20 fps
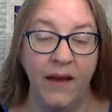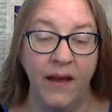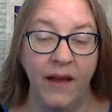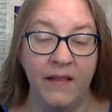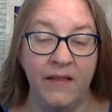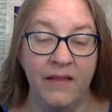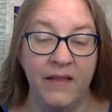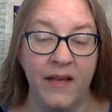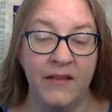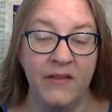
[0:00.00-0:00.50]

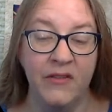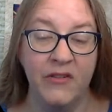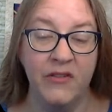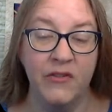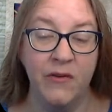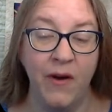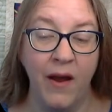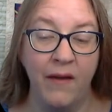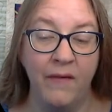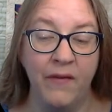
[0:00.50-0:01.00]
and then
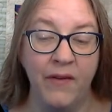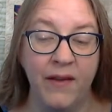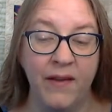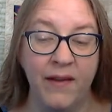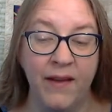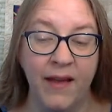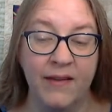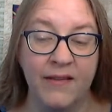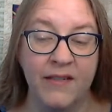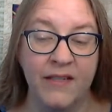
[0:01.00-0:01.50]
striving
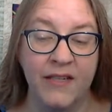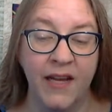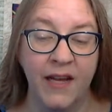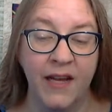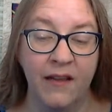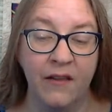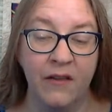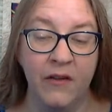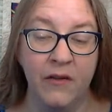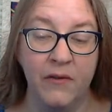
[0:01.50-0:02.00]
again to
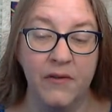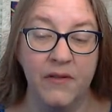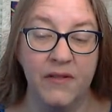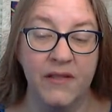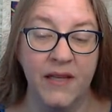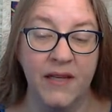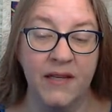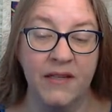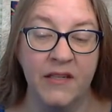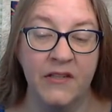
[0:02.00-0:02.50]
get loose,
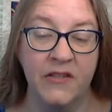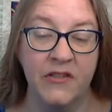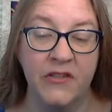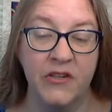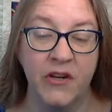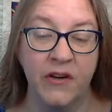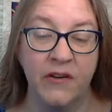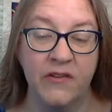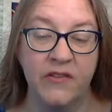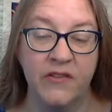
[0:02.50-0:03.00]
they
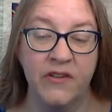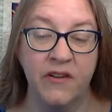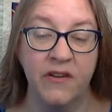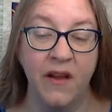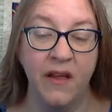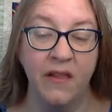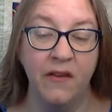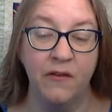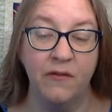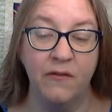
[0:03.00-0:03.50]
discharged
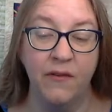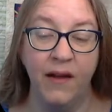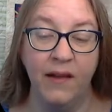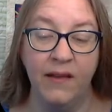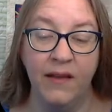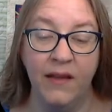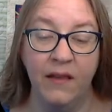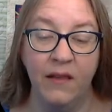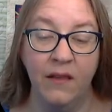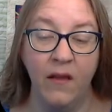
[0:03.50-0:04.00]
another
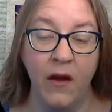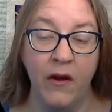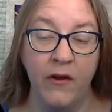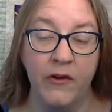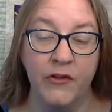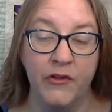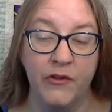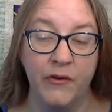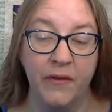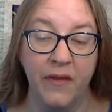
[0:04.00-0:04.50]
volley
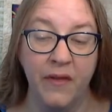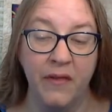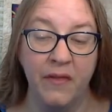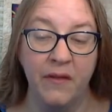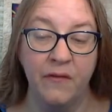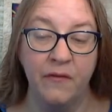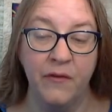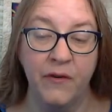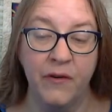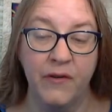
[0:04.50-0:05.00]
larger than
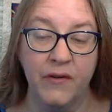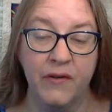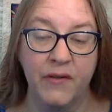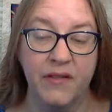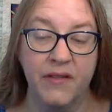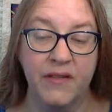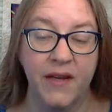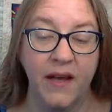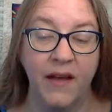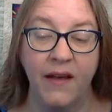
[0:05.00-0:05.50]
the first